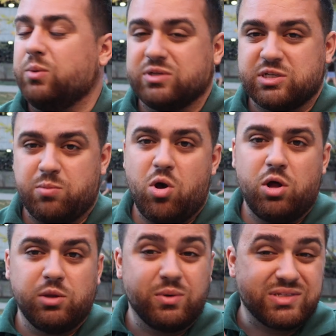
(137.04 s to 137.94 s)
It was
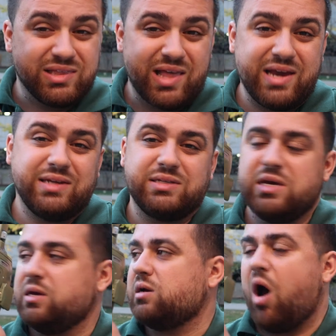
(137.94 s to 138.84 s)
small, it was light,
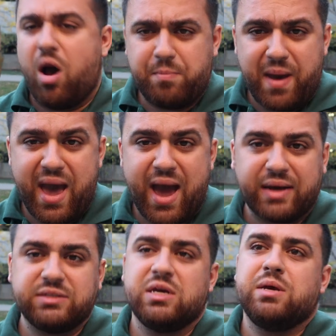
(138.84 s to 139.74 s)

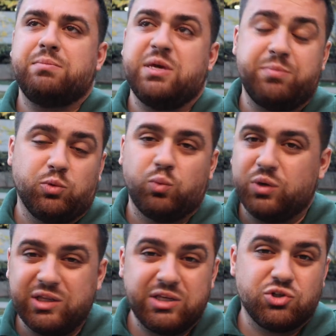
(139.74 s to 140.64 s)
compact. People
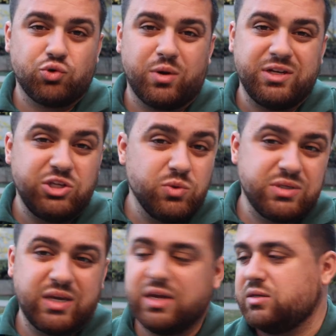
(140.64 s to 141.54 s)
really enjoyed
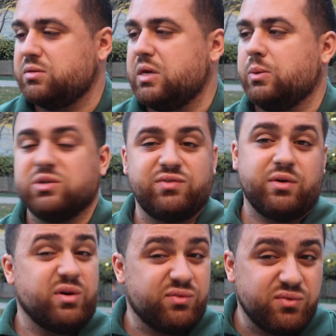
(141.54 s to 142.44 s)
using it. It was
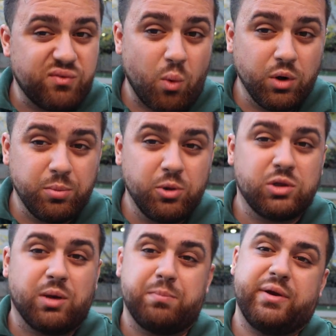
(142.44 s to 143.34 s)
very
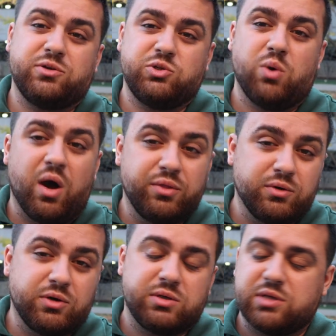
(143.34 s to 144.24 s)
affordable compared to
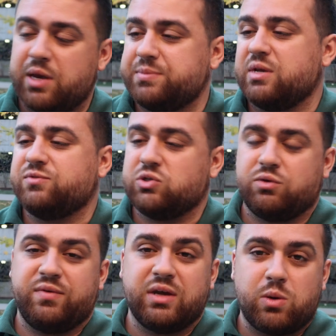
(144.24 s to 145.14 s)
other types of
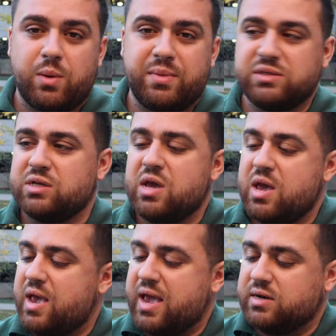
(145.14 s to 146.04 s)
surveying equipment.
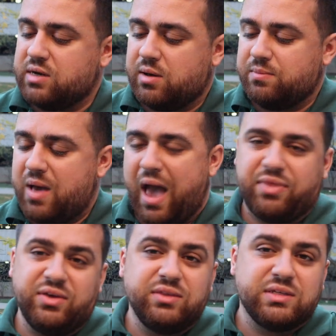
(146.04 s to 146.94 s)
And um,
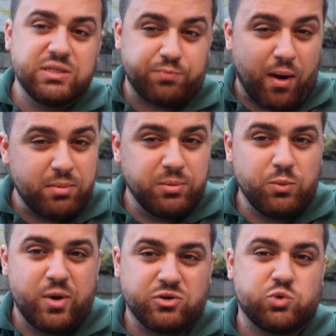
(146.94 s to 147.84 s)
I think this is
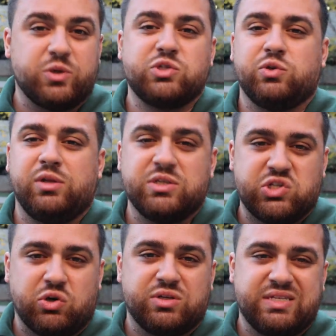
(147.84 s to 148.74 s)
probably where Switzerland
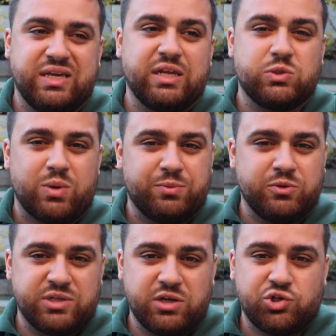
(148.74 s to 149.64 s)
starts to get its
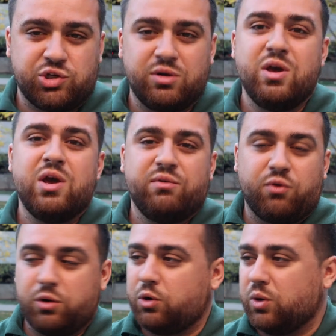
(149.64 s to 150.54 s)
reputation
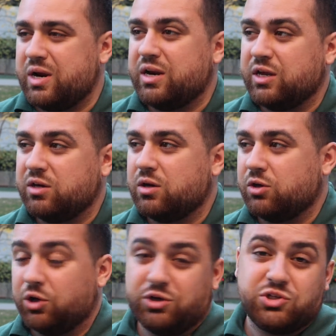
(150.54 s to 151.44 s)
for
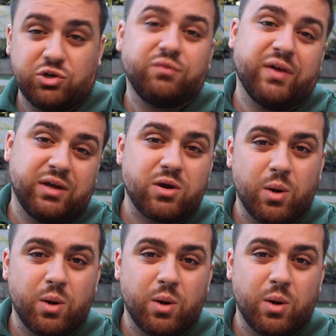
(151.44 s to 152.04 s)
creating good surveying